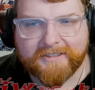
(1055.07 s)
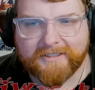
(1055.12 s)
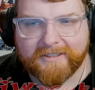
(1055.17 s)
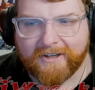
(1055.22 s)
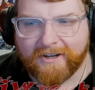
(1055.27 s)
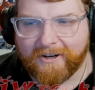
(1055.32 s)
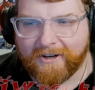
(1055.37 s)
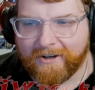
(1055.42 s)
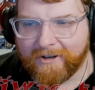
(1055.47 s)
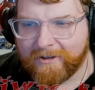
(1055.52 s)

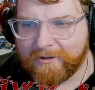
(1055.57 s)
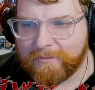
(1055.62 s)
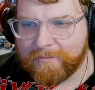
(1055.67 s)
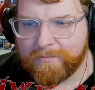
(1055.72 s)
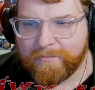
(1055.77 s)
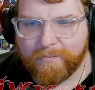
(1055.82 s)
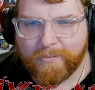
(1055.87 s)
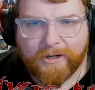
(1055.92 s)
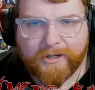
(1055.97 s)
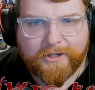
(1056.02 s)
all
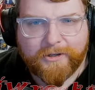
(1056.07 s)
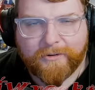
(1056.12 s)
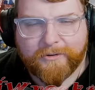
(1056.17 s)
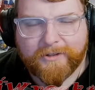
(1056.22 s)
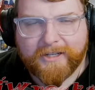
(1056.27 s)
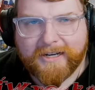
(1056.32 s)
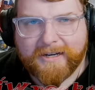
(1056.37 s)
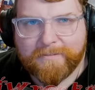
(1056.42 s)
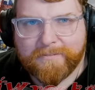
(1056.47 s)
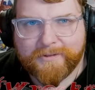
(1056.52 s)
bundled
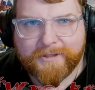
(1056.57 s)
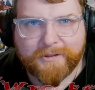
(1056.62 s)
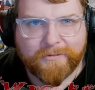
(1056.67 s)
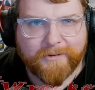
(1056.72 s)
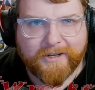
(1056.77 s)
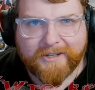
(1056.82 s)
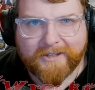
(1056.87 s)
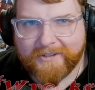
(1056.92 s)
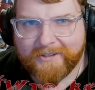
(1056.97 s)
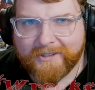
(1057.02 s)
up to
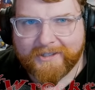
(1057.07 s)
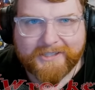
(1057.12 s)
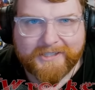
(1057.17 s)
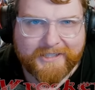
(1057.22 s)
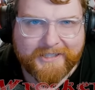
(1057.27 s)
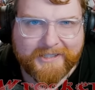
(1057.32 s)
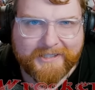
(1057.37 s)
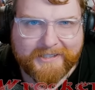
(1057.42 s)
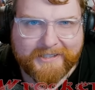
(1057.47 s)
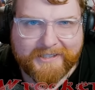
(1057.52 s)
where it looks
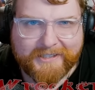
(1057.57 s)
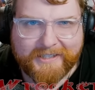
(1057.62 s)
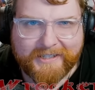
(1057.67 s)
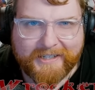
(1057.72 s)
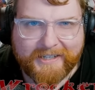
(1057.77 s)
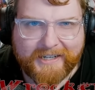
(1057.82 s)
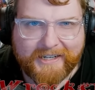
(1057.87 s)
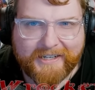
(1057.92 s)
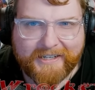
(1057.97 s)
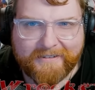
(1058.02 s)
good. And
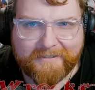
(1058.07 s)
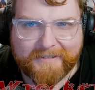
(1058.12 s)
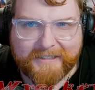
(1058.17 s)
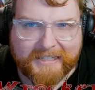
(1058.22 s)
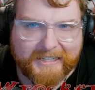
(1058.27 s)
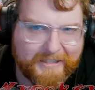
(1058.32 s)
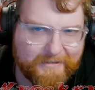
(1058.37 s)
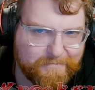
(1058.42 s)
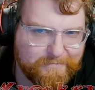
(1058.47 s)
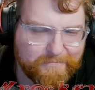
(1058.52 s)
then
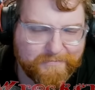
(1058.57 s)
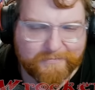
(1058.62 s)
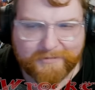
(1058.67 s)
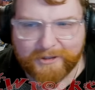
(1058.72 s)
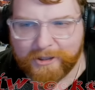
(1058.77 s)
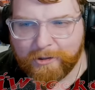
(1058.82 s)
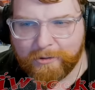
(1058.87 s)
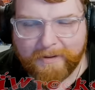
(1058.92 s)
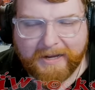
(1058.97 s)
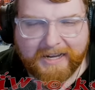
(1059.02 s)
they
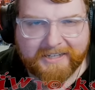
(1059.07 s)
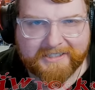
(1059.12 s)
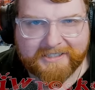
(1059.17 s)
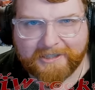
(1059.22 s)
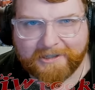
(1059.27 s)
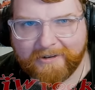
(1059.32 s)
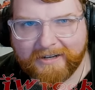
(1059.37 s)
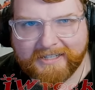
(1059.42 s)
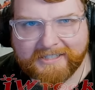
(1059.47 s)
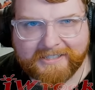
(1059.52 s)
go back to
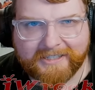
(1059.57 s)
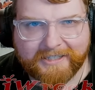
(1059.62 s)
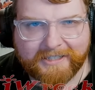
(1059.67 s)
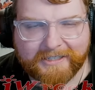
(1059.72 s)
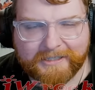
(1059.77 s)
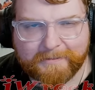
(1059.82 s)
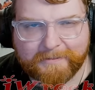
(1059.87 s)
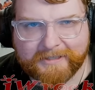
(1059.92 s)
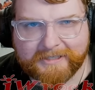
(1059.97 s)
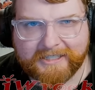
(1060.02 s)
crazy
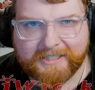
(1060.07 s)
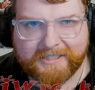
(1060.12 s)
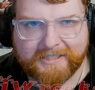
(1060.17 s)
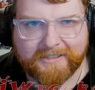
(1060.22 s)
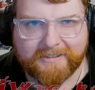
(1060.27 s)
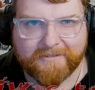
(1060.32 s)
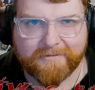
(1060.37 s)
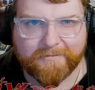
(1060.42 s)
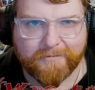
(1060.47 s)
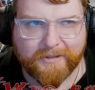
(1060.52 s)

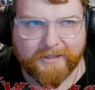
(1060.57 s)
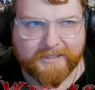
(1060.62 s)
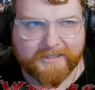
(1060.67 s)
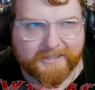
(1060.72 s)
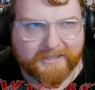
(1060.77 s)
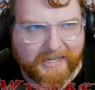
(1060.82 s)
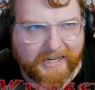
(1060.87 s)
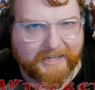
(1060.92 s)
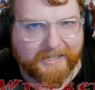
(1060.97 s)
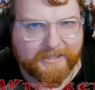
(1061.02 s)
customization when it's
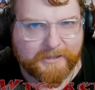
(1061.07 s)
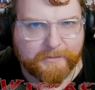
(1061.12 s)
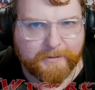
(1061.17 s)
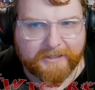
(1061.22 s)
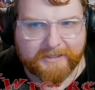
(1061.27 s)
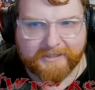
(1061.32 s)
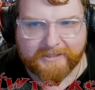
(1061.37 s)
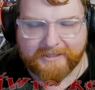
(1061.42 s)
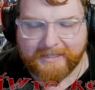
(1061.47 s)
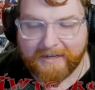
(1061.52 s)
not
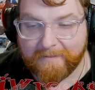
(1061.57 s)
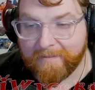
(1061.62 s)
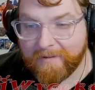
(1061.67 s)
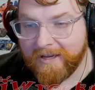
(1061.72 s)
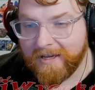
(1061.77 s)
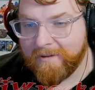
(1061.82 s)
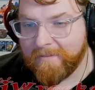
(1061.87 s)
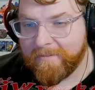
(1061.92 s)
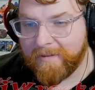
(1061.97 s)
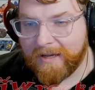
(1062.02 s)
inspection time.
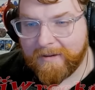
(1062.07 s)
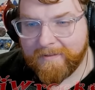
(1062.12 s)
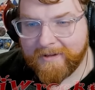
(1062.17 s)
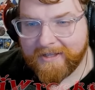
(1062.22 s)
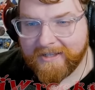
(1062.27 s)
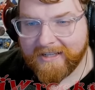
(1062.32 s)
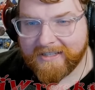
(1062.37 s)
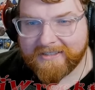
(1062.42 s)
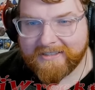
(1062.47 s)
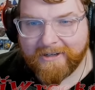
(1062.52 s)
Maybe
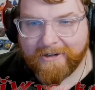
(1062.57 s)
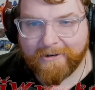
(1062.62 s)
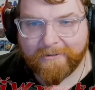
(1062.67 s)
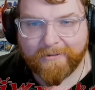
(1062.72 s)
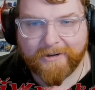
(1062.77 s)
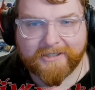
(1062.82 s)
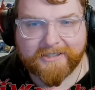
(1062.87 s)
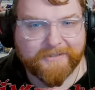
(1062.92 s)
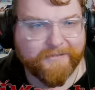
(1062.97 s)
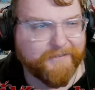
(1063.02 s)
that's how it
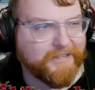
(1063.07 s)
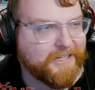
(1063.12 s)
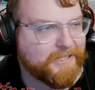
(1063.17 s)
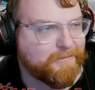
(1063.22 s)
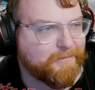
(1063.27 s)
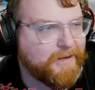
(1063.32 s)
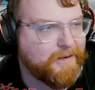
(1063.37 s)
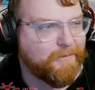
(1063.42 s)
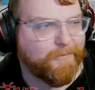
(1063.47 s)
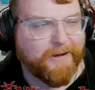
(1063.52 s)
works, if you guys
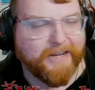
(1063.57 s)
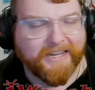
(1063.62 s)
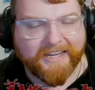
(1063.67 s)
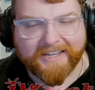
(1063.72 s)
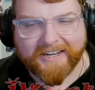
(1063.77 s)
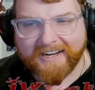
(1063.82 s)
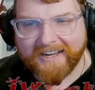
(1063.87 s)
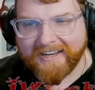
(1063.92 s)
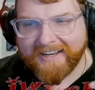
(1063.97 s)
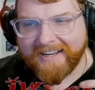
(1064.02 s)
want to weigh
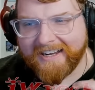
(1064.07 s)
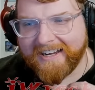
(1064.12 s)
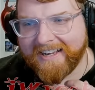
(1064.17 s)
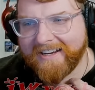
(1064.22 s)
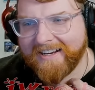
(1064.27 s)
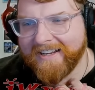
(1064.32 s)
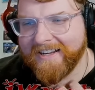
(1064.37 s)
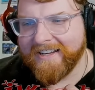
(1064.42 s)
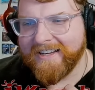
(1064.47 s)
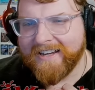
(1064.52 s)
in on that.
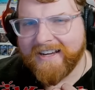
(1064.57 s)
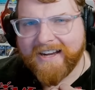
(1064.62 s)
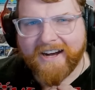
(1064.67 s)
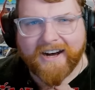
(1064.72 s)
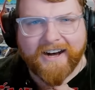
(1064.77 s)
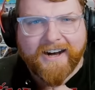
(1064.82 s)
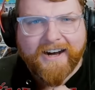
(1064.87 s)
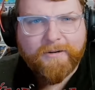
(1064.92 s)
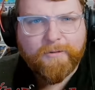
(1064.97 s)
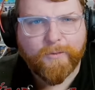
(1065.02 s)

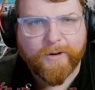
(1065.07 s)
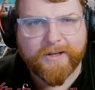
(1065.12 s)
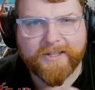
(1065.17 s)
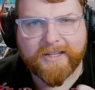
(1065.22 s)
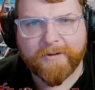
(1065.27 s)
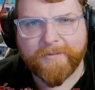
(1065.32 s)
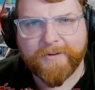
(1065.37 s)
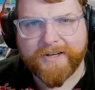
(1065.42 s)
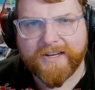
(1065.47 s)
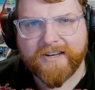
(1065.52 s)
One
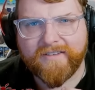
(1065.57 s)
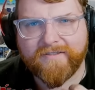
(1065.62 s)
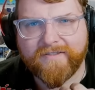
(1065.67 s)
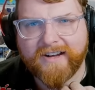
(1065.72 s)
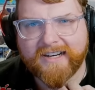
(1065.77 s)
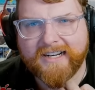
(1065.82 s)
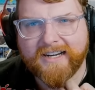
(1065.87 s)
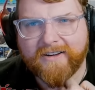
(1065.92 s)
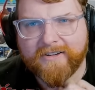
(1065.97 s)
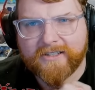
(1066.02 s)
thing we didn't
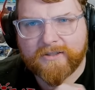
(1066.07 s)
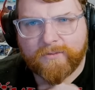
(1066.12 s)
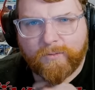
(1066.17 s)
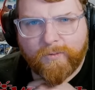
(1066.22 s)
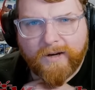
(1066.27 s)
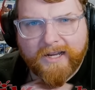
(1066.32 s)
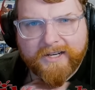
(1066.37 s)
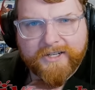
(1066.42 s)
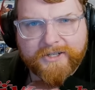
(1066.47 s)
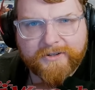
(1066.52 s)
find out is,
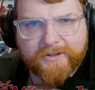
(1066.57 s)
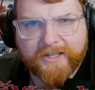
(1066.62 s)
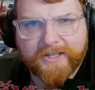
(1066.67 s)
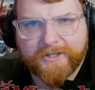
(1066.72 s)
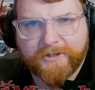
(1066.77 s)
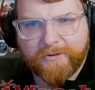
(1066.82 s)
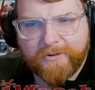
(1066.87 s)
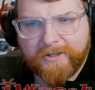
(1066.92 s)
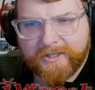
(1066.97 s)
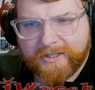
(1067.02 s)
when do they
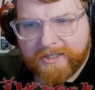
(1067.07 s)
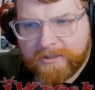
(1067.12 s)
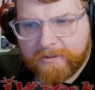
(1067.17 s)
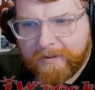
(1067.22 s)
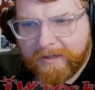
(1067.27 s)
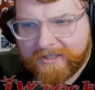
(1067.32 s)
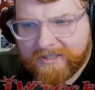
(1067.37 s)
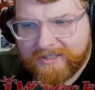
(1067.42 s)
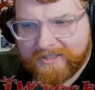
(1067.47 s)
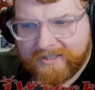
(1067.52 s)
do these
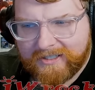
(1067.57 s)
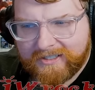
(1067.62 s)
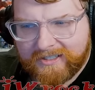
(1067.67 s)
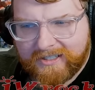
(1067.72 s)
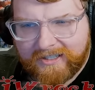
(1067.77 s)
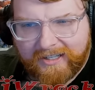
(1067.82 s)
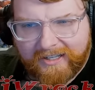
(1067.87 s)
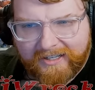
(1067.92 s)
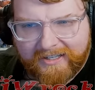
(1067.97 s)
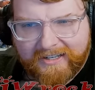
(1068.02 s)
inspections? Is it
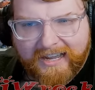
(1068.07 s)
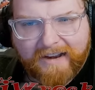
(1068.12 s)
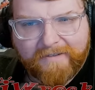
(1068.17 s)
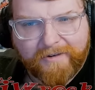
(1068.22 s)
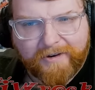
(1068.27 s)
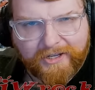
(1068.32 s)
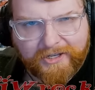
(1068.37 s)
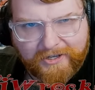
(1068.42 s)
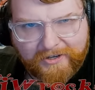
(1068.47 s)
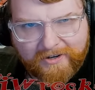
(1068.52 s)
like
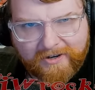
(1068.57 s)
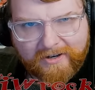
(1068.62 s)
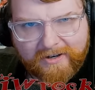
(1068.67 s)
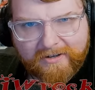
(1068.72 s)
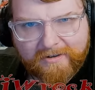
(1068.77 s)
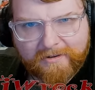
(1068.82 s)
every year